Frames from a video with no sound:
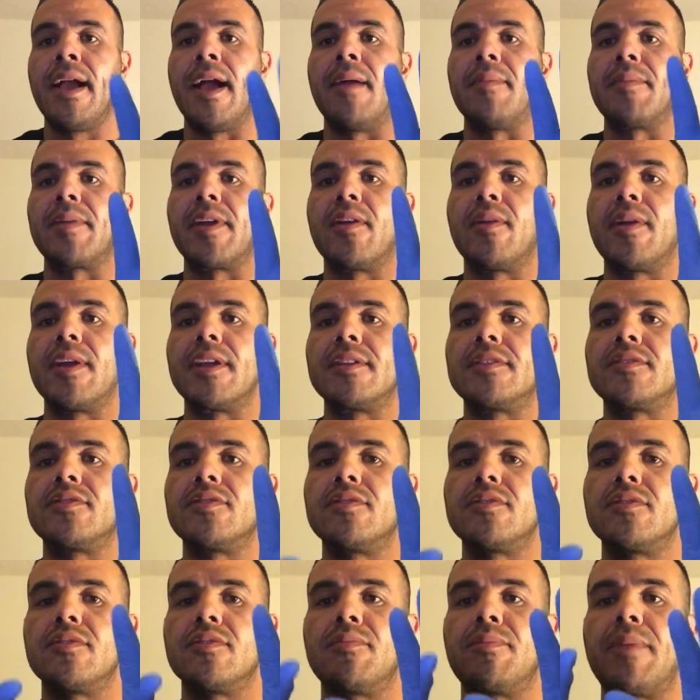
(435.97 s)
I'm going
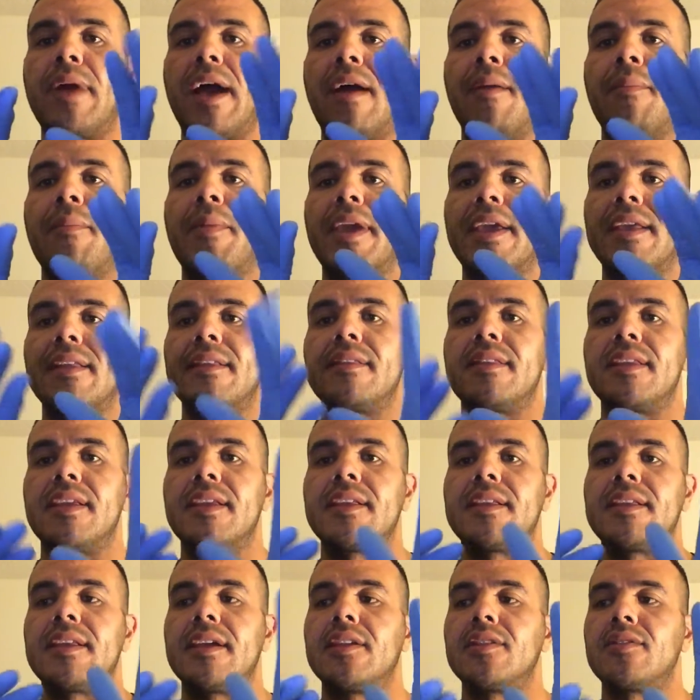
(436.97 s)
to palpate
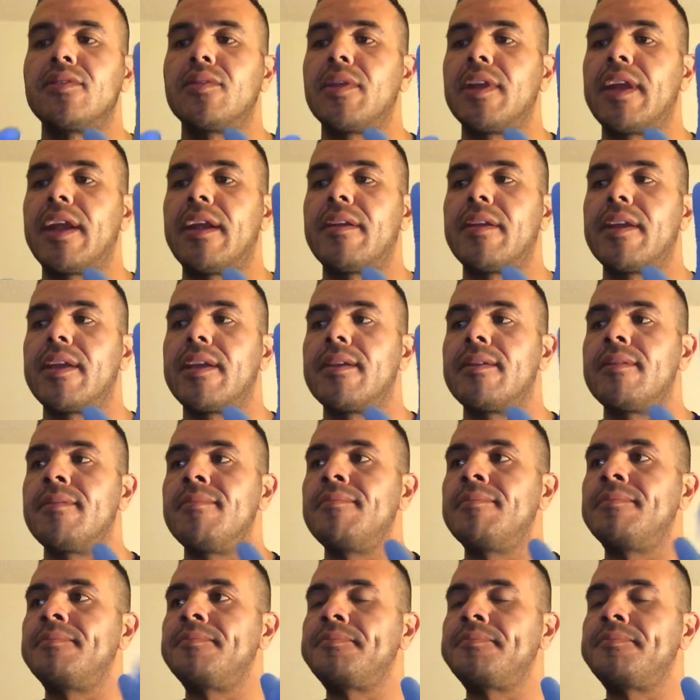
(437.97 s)
the deltoid area,